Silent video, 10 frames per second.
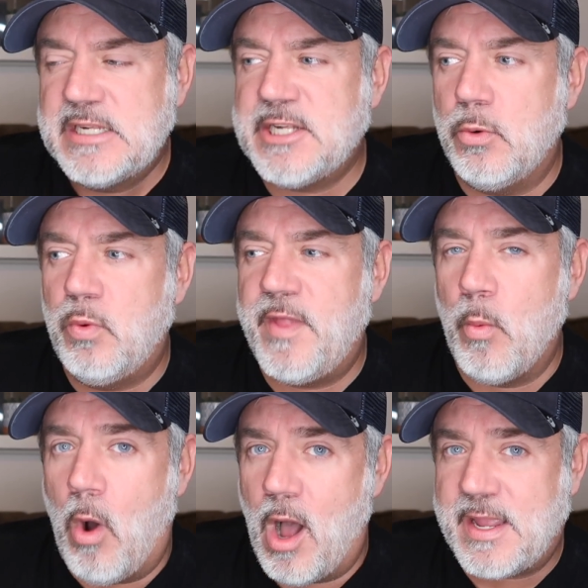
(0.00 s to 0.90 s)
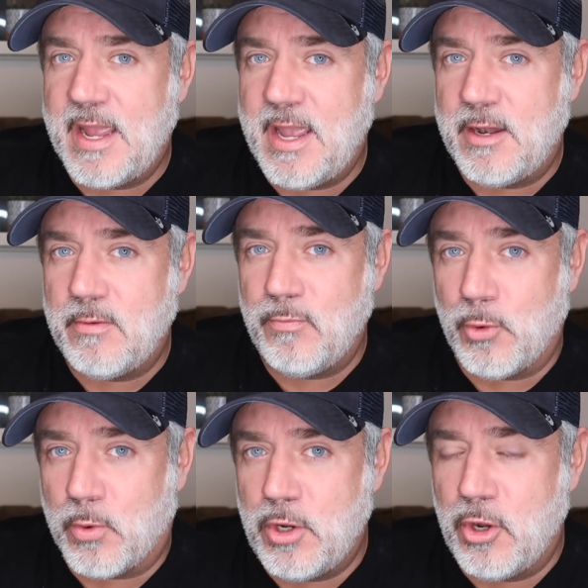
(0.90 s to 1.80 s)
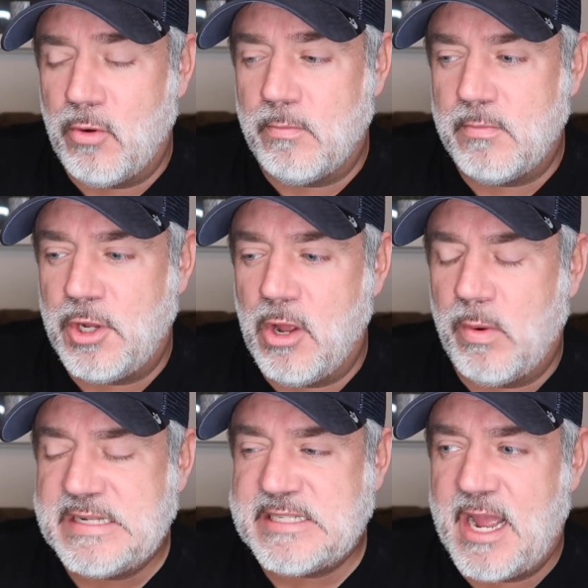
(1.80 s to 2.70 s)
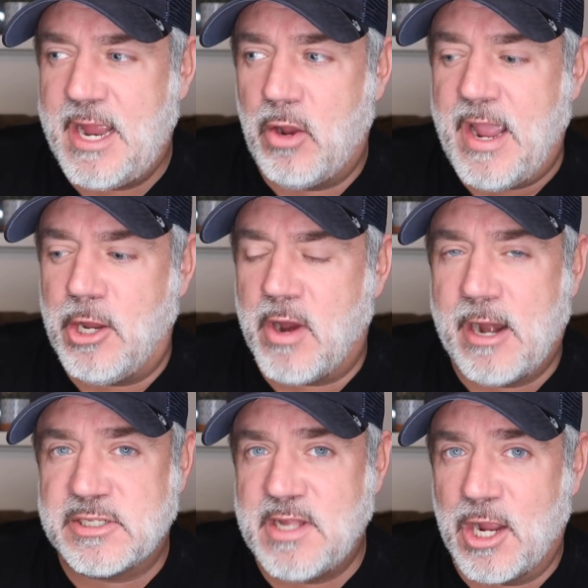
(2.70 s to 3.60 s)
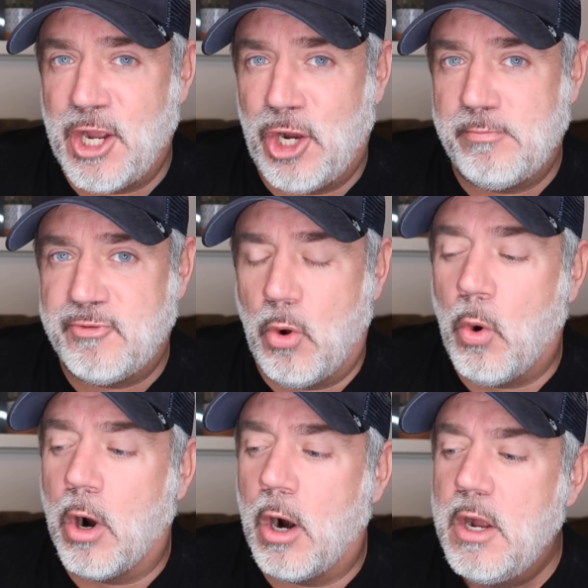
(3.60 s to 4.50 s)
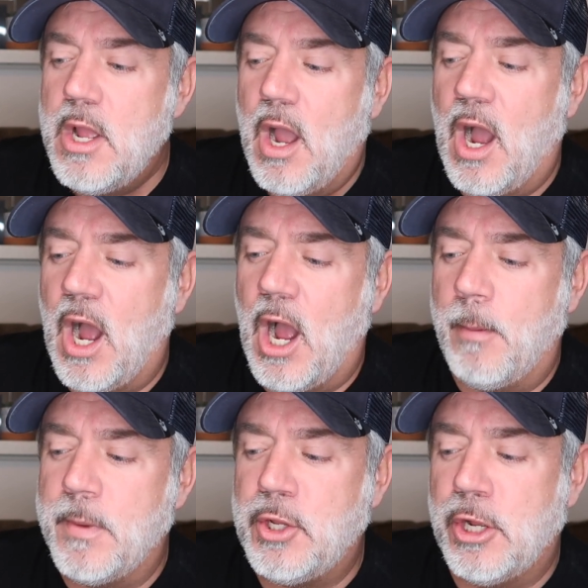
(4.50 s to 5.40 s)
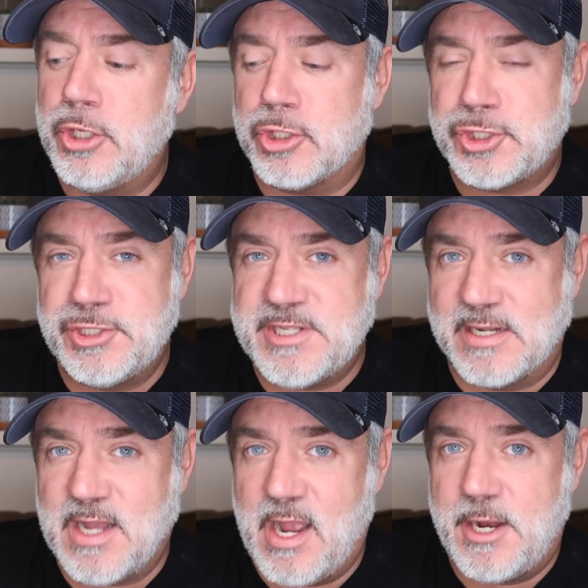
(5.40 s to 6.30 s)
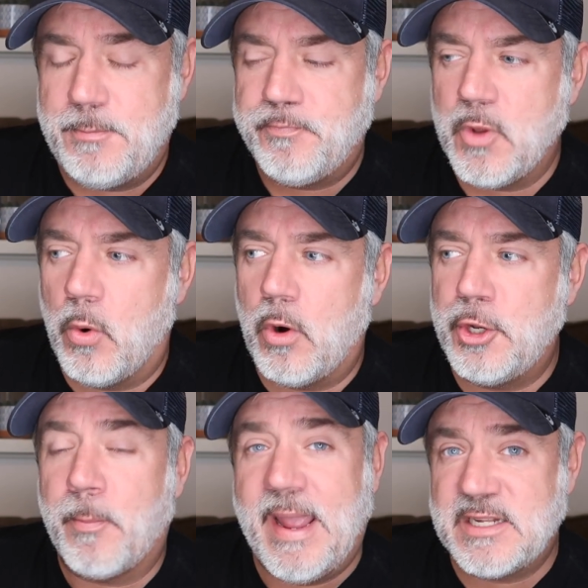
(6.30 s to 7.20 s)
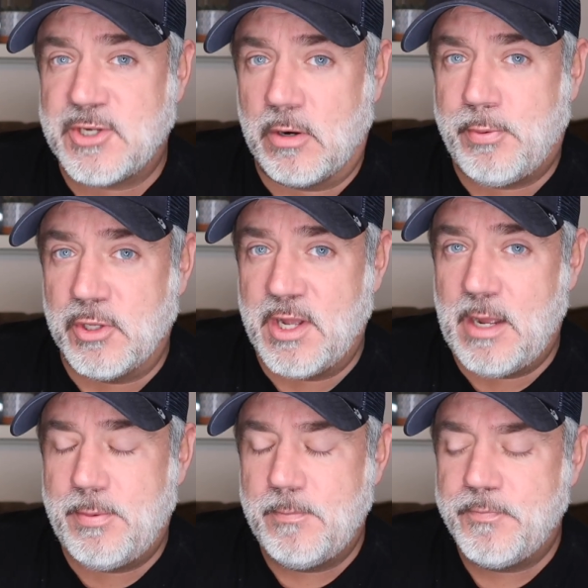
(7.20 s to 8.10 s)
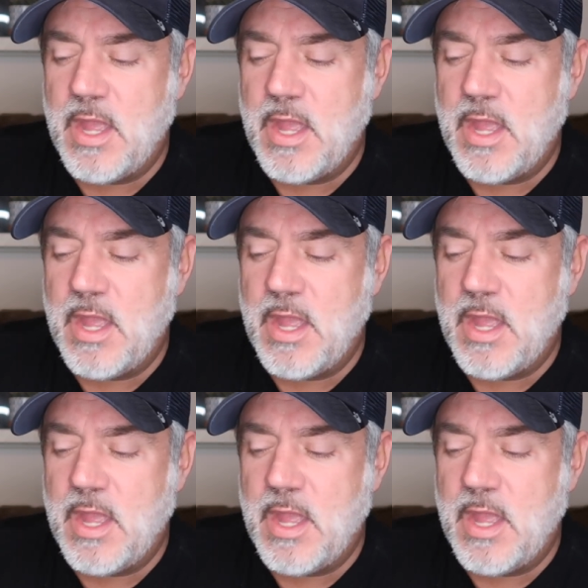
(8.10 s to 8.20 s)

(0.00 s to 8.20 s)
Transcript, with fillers: So when they walk in the room, you know, we say, okay, your hair's not combed, or, um, you know, your shoe's not tied, or your pants aren't pulled up.